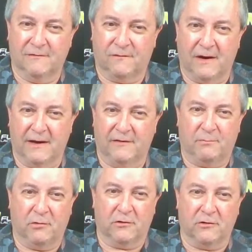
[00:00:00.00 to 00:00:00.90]

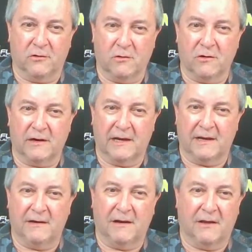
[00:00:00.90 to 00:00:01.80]
friend Booker
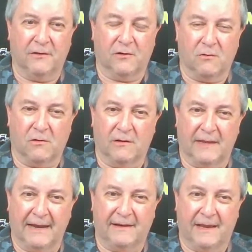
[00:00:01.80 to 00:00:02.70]
Corrigan on the call in
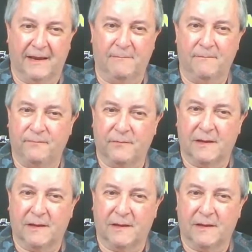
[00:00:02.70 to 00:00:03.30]
that game.